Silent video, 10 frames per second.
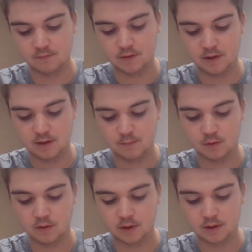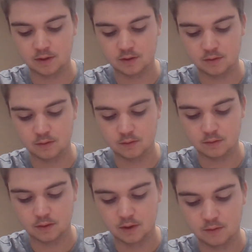It's really important
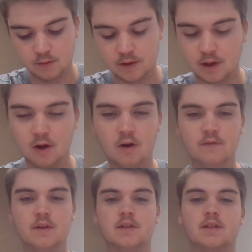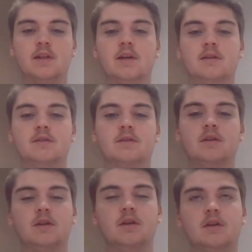to, with all of these things,
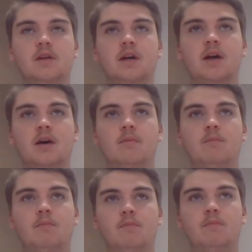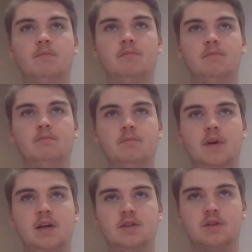um,
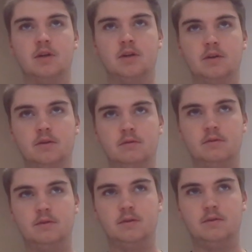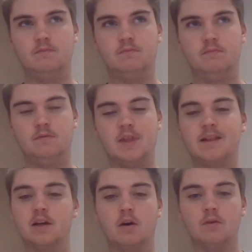make sure
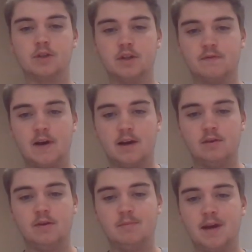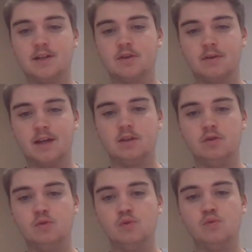that the culture is valued and make sure that
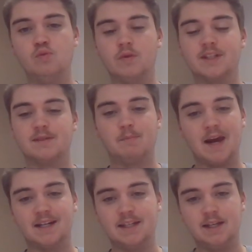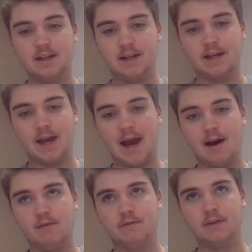you respect it and
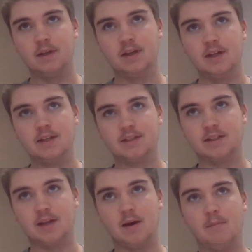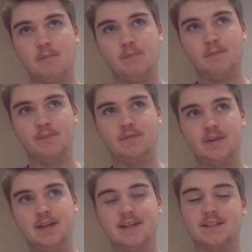have some
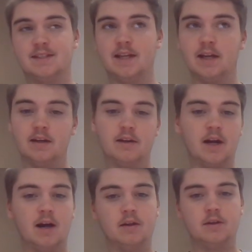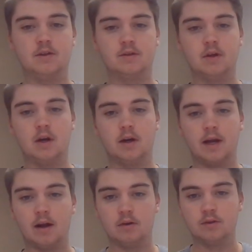extended knowledge on
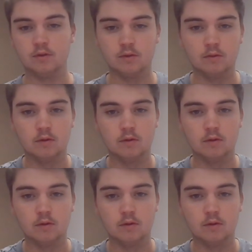how to